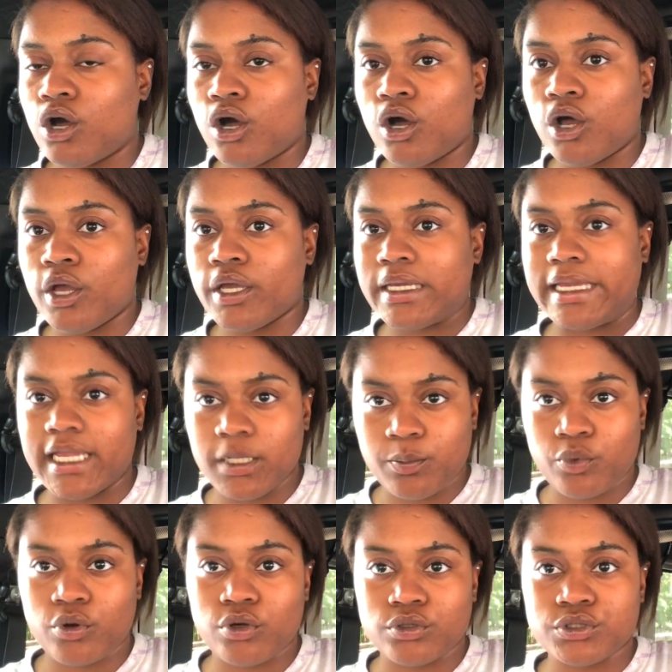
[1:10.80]

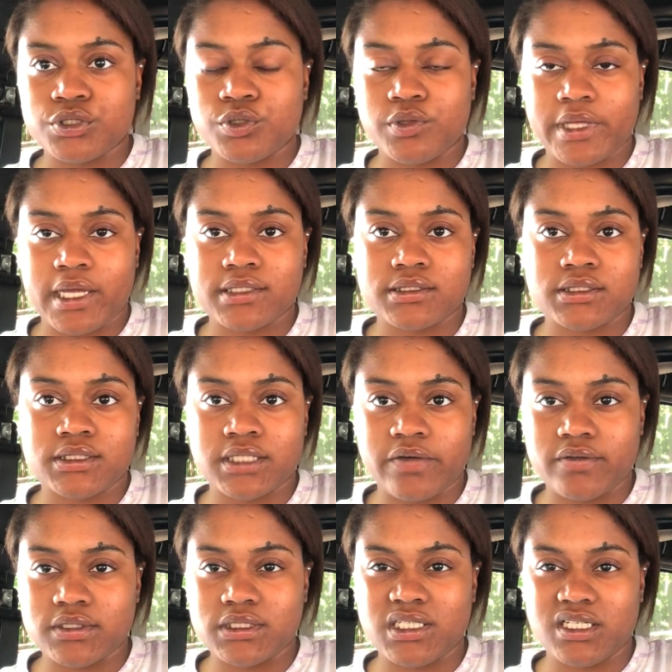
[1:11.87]
April
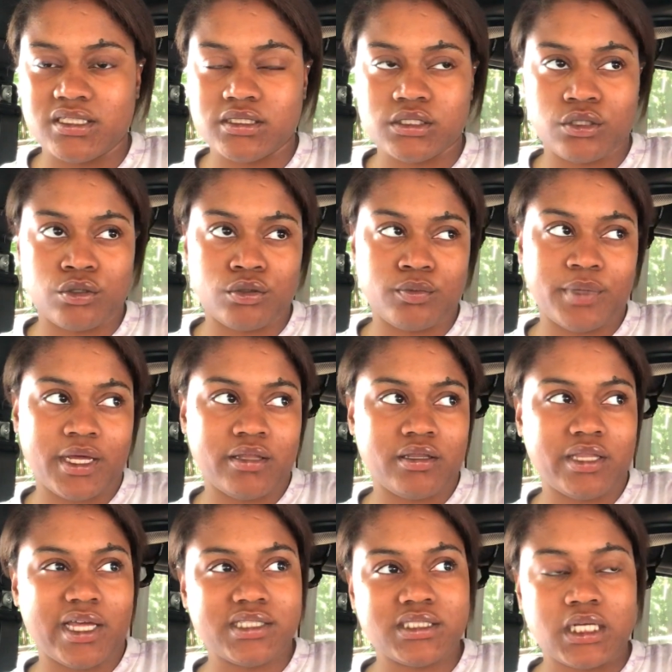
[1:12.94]
2017, so about
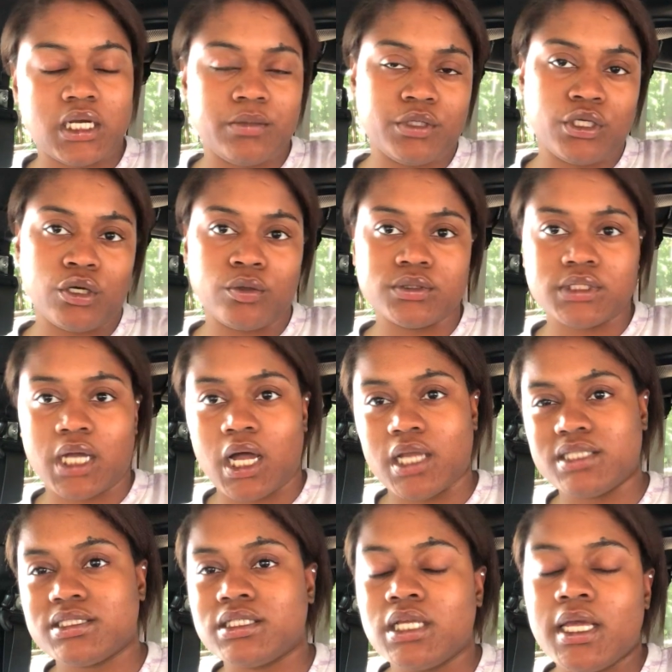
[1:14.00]
that time, you know, it's hot.
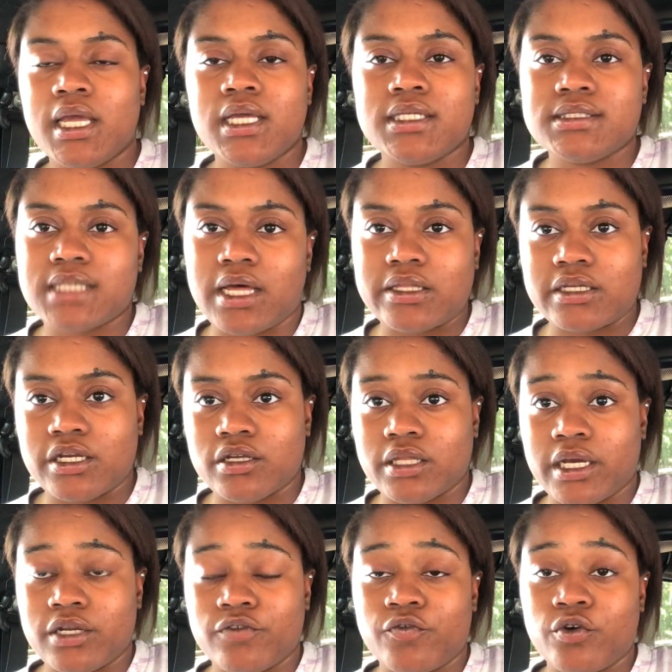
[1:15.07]
It's in South
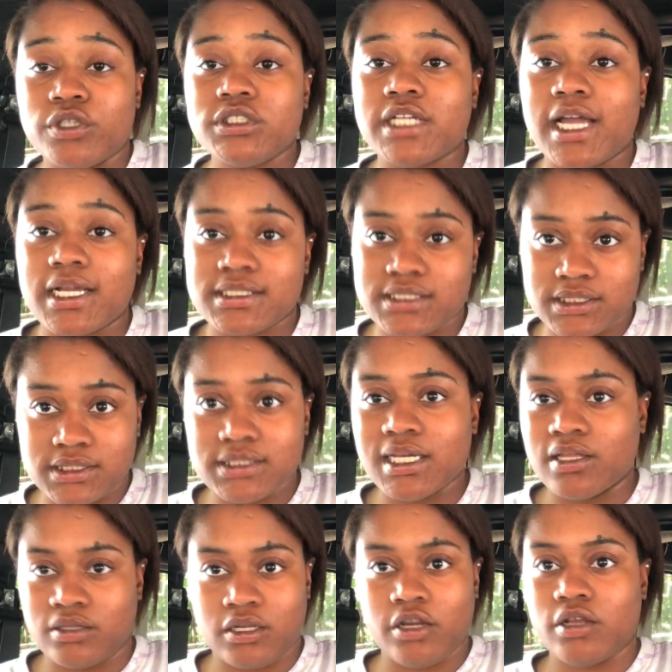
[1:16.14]
Carolina, Fort Jackson,
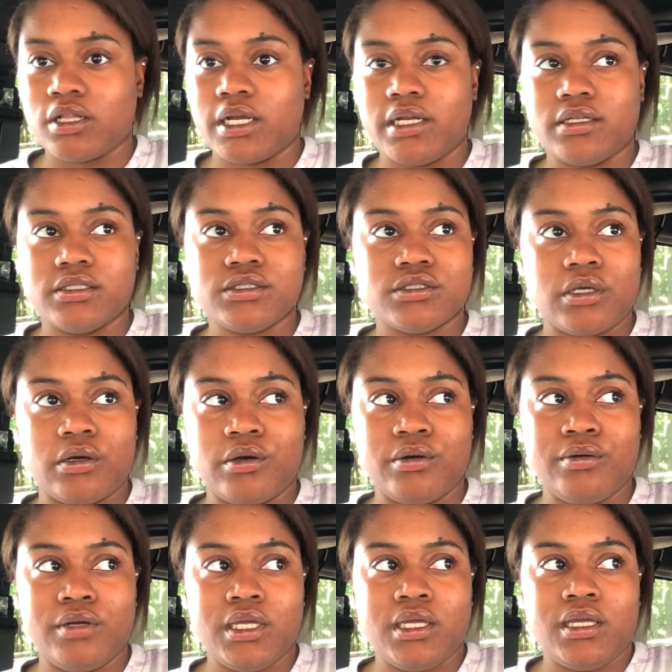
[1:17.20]
South Carolina,
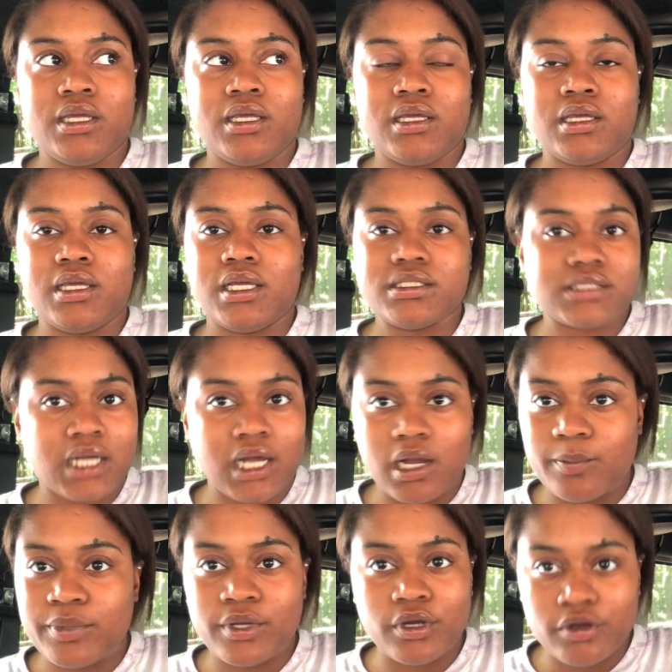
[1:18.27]
so it's
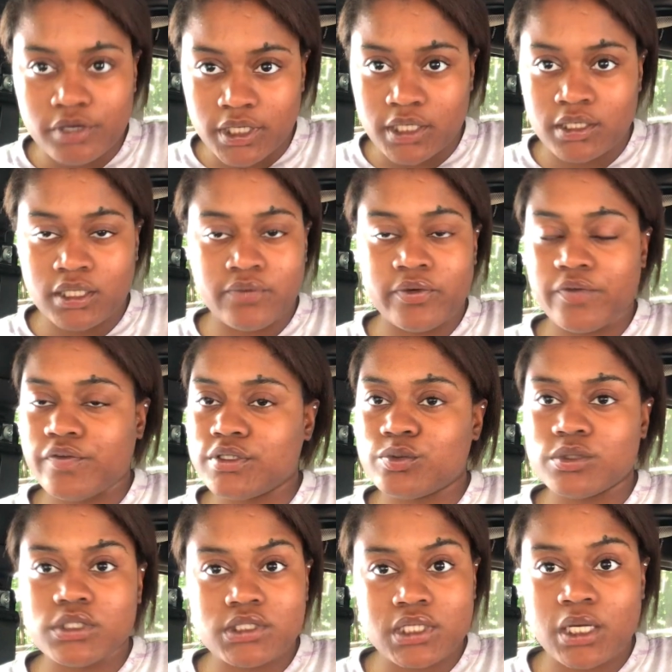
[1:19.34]
hot, period. Even if it's
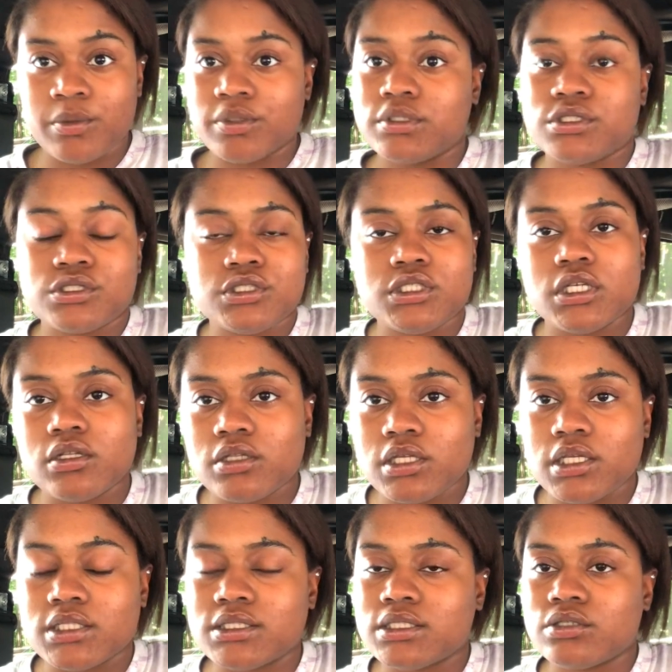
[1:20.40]
winter time, it's chilly,
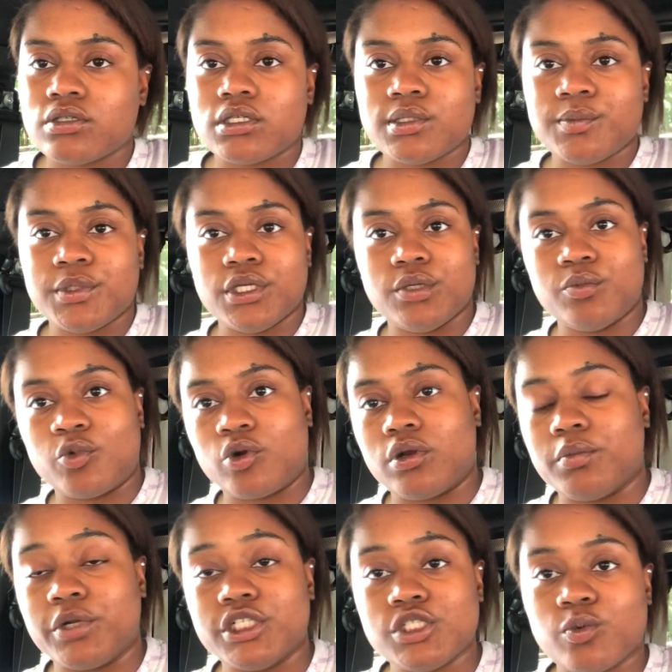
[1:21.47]
it's still gonna be
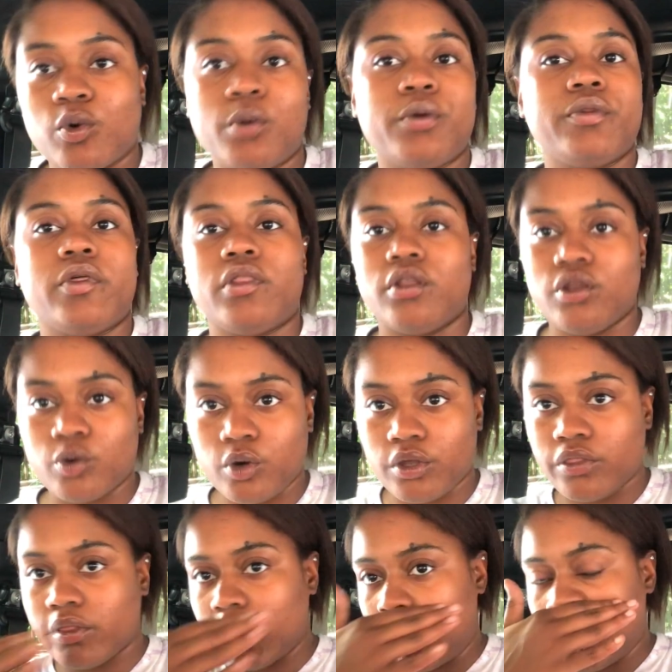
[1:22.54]
much warmer than the
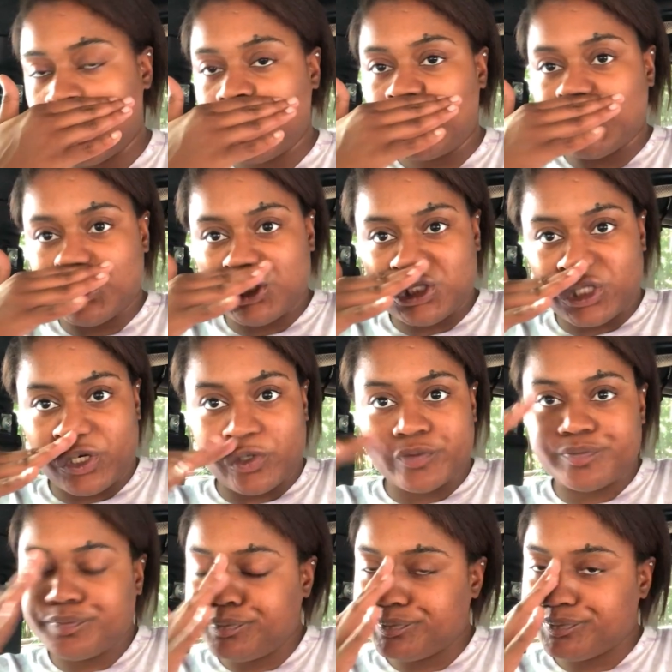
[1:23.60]
north. So